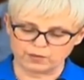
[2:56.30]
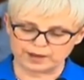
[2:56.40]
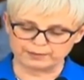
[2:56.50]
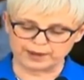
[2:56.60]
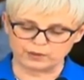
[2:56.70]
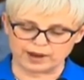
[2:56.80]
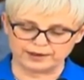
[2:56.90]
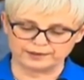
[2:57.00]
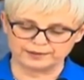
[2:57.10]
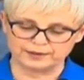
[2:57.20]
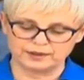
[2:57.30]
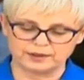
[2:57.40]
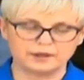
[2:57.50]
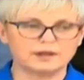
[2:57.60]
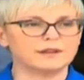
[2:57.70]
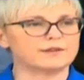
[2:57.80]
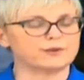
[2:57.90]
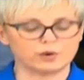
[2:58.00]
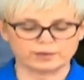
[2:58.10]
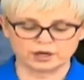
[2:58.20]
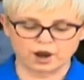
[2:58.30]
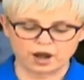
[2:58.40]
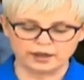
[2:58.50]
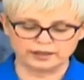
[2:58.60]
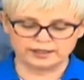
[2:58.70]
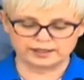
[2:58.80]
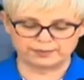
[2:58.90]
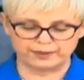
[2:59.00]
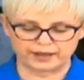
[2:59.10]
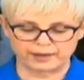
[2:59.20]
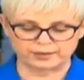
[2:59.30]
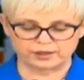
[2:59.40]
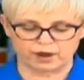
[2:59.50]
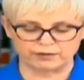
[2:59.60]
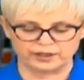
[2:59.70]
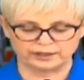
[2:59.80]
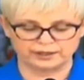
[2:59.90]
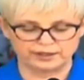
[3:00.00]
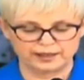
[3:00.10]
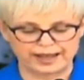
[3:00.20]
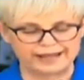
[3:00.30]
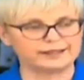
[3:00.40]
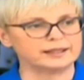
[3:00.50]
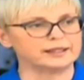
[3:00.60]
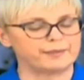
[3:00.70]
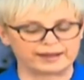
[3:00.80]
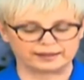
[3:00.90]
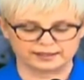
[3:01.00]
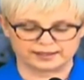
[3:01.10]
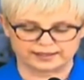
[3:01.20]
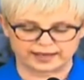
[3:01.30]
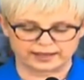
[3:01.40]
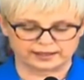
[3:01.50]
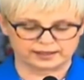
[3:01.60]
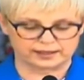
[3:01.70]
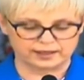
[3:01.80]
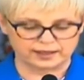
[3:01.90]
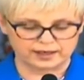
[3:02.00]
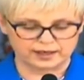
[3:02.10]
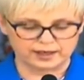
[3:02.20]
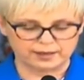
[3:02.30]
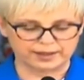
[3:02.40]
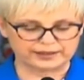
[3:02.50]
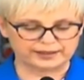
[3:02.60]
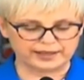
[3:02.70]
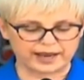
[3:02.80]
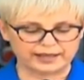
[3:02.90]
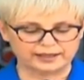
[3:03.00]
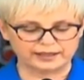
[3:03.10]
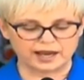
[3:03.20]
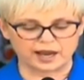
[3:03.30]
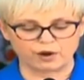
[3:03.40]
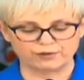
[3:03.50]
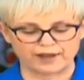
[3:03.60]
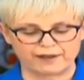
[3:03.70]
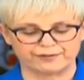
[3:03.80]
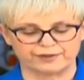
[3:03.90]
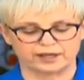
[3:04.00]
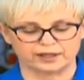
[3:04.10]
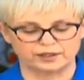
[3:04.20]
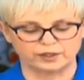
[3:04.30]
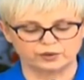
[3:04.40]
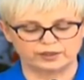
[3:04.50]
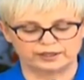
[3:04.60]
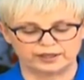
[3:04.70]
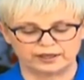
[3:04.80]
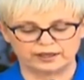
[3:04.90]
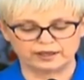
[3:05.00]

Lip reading: One by one, the former colonies became sovereign and independent states, but the idea of African unity